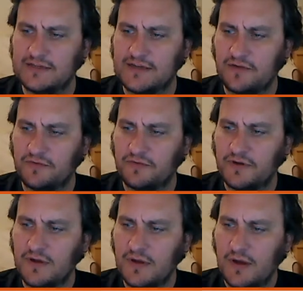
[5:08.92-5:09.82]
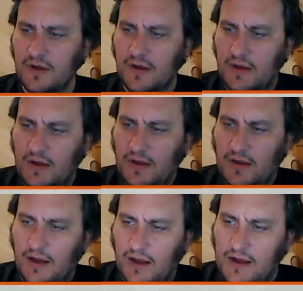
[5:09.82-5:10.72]
stuff,
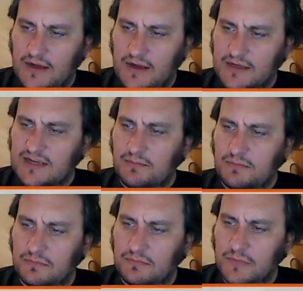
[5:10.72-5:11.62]
some